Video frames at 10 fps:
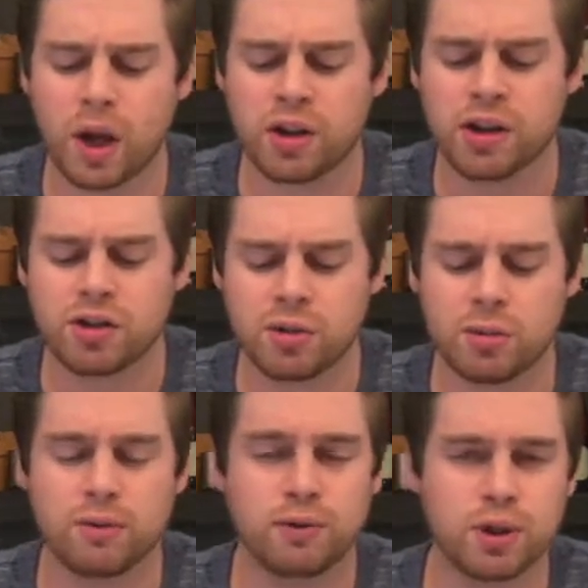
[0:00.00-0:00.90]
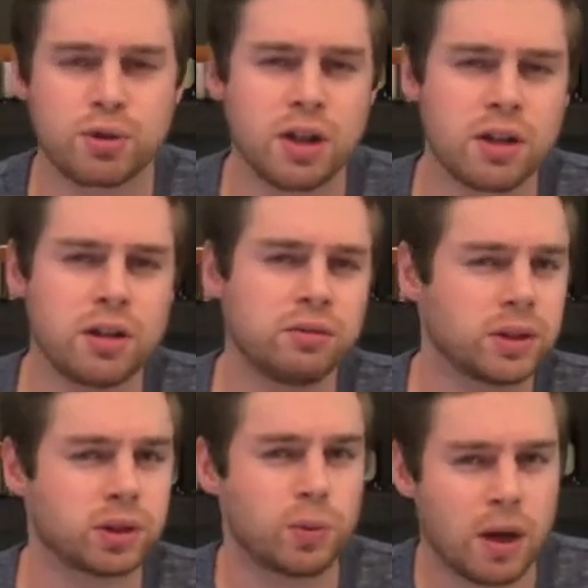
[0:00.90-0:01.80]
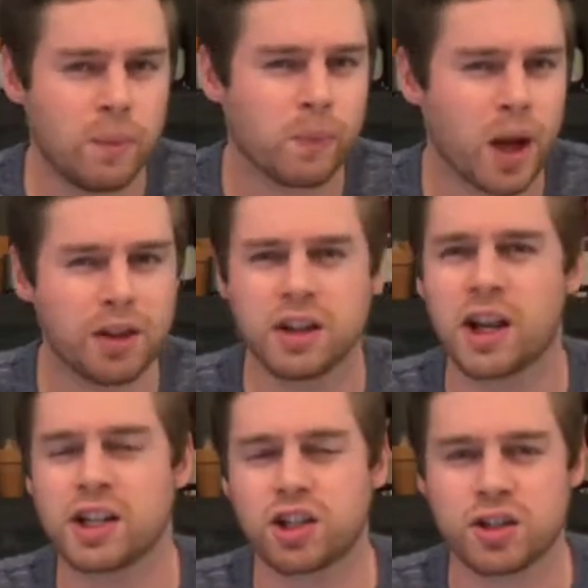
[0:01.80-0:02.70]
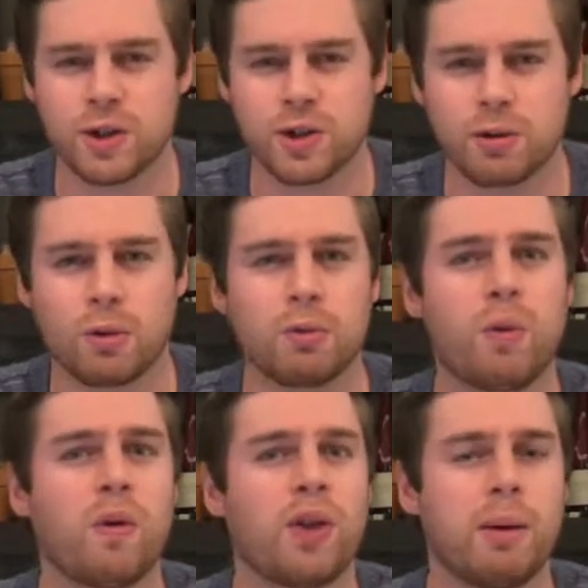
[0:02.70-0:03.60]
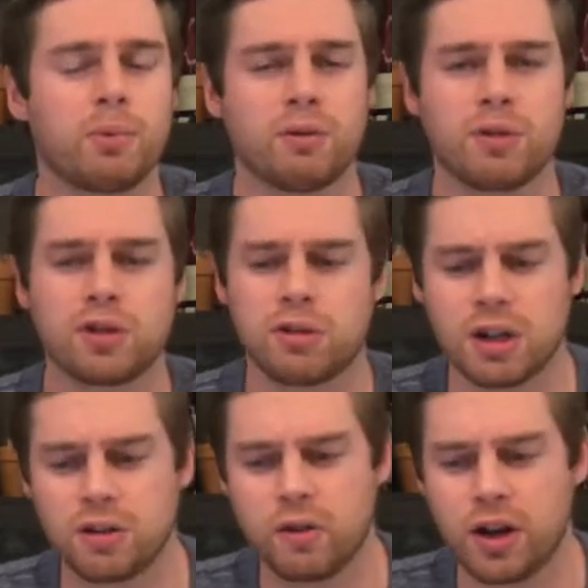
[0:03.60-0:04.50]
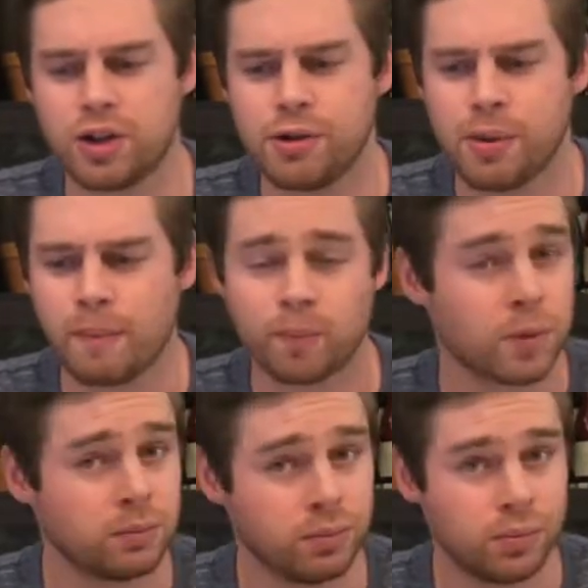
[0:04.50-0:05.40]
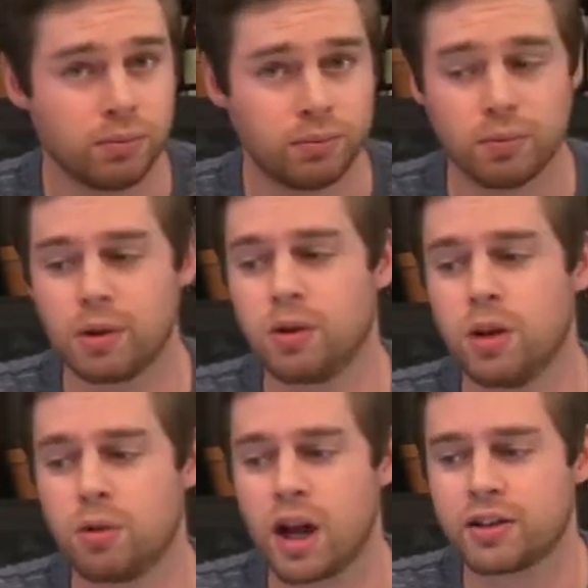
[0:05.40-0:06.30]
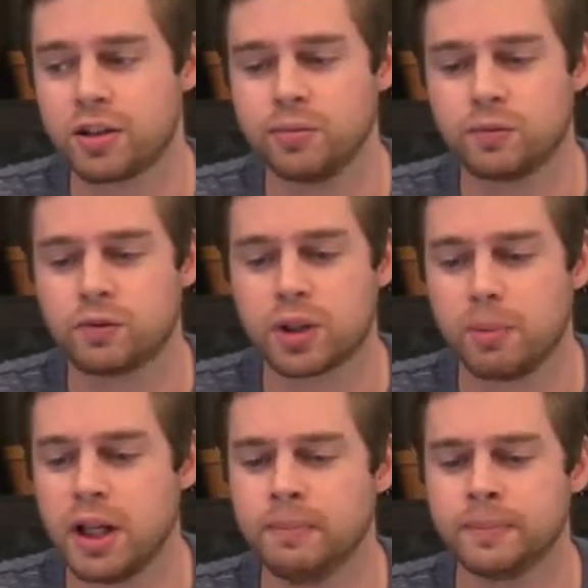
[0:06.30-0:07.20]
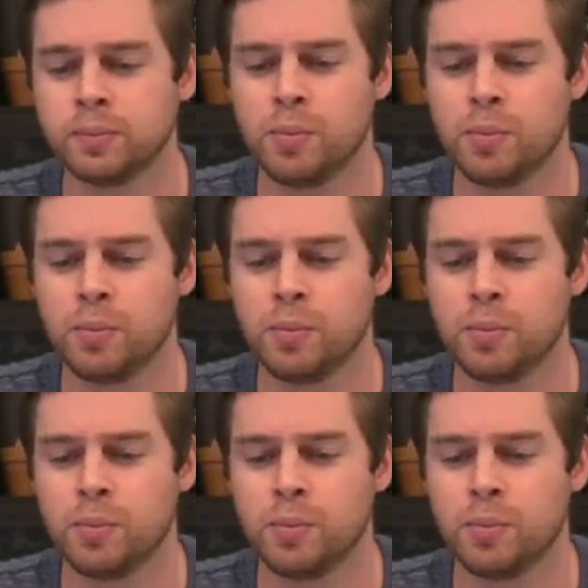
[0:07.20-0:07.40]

I think I should have refrigerated it as well. I think that's just a general rule of thumb, refrigerate your veggies. New lesson to me.